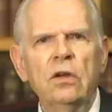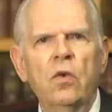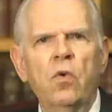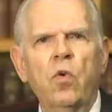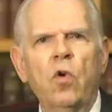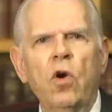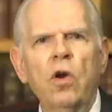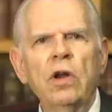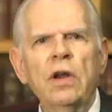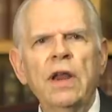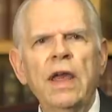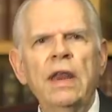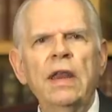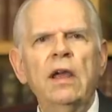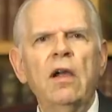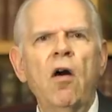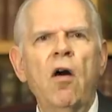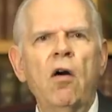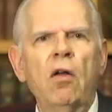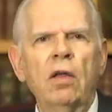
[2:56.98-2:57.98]

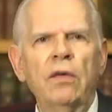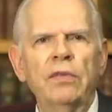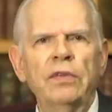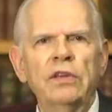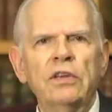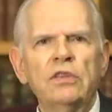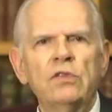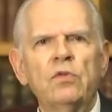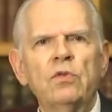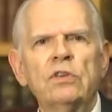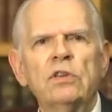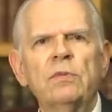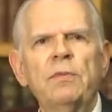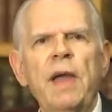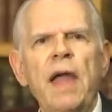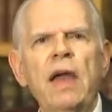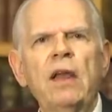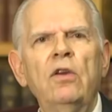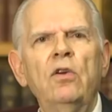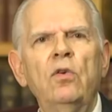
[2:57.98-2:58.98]
coordinating all of this was a
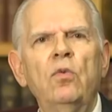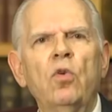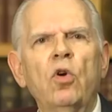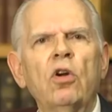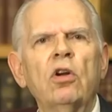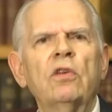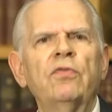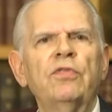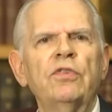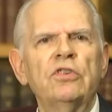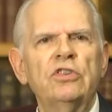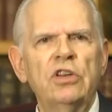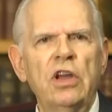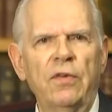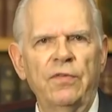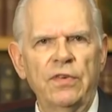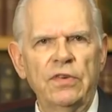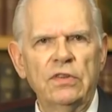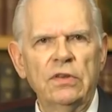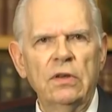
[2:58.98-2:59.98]
man who worked for
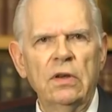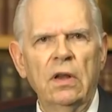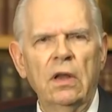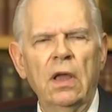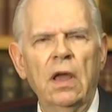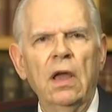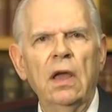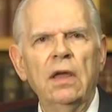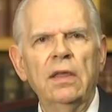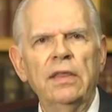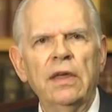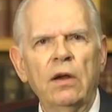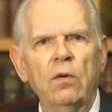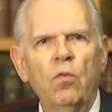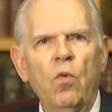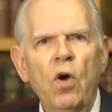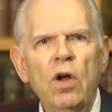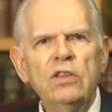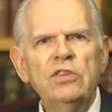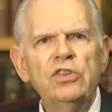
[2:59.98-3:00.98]
Jefferson that
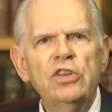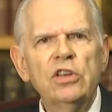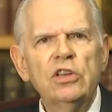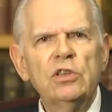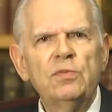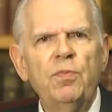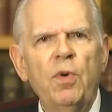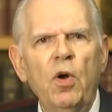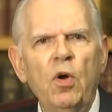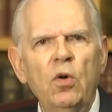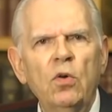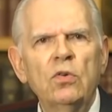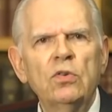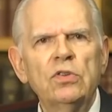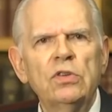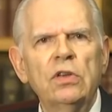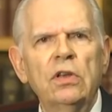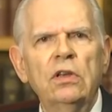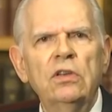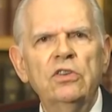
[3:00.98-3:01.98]
once
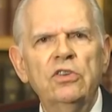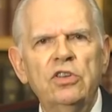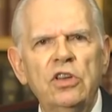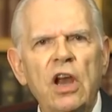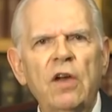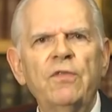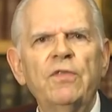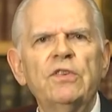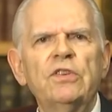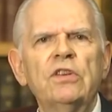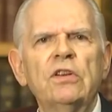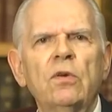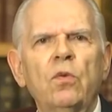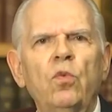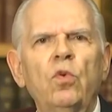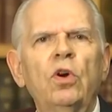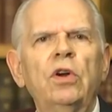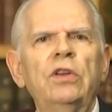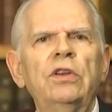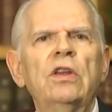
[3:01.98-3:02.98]
exposed, Jefferson
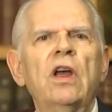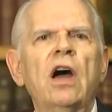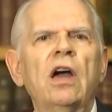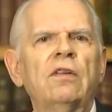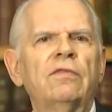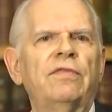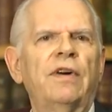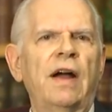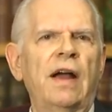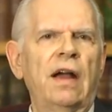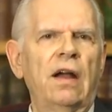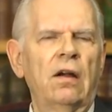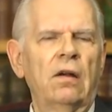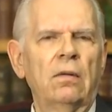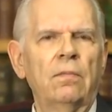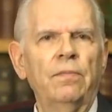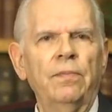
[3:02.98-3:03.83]
would not fire.